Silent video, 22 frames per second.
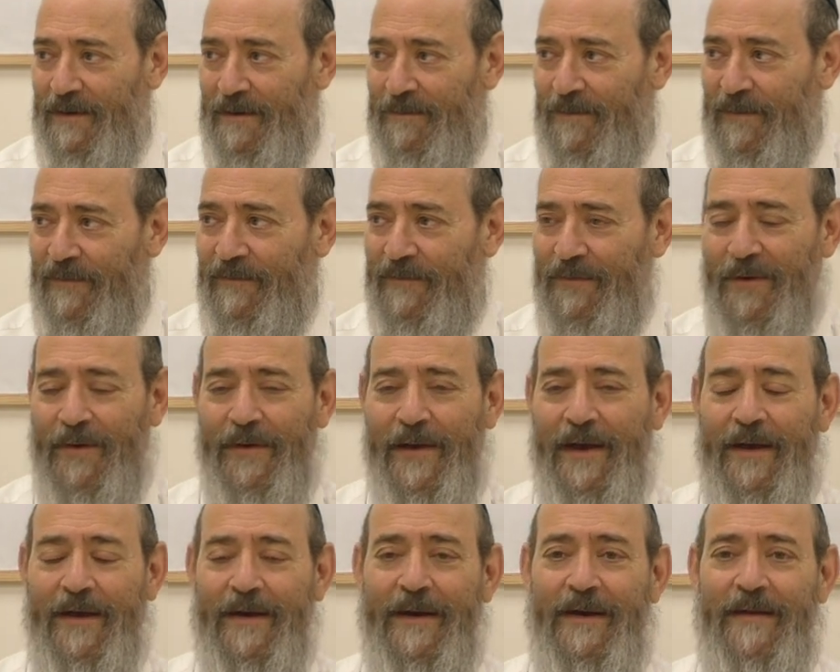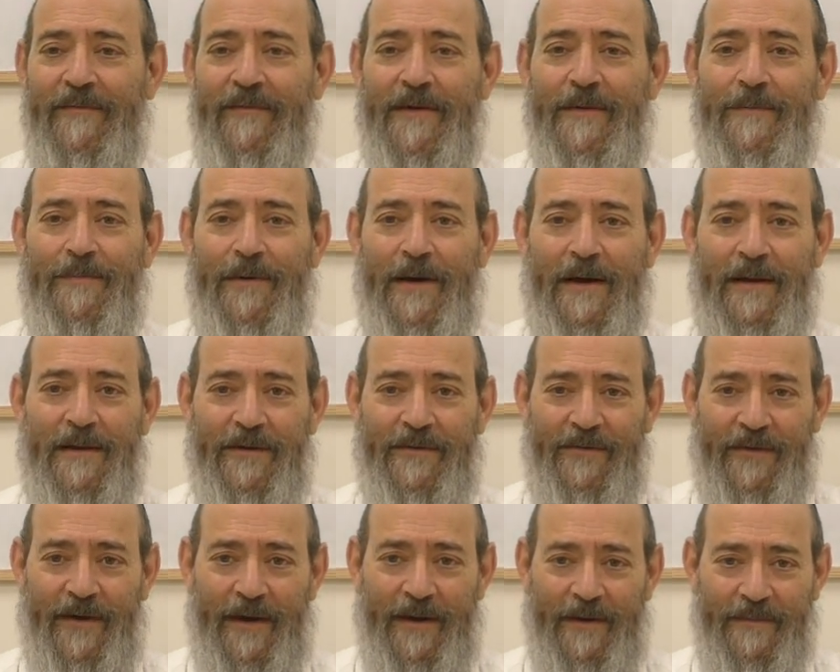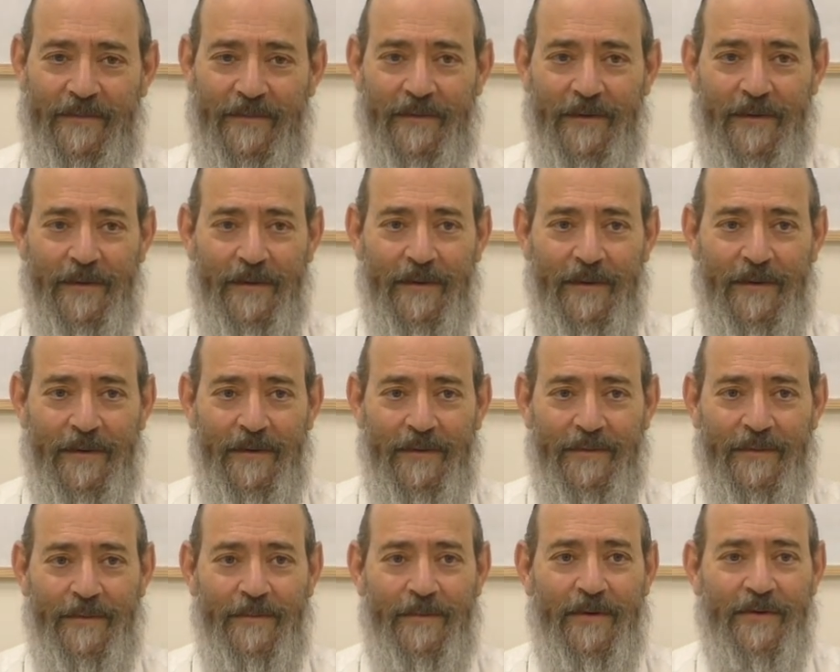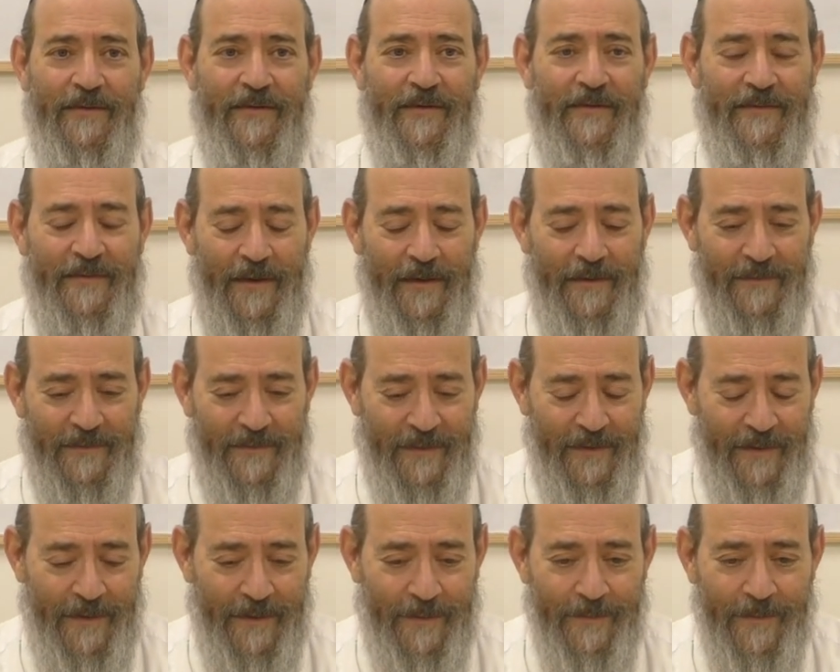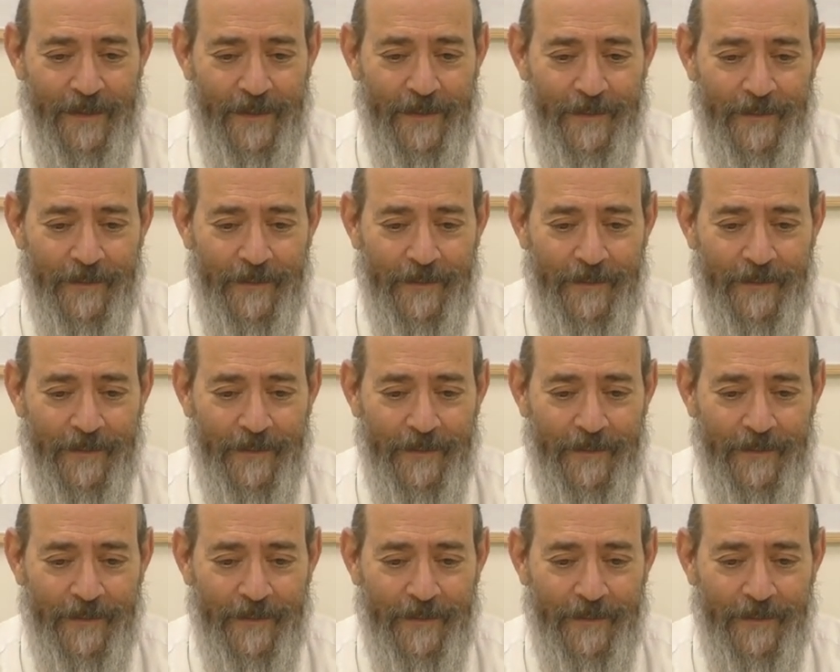and before he could even apologize, Rabbi Moshe says to him,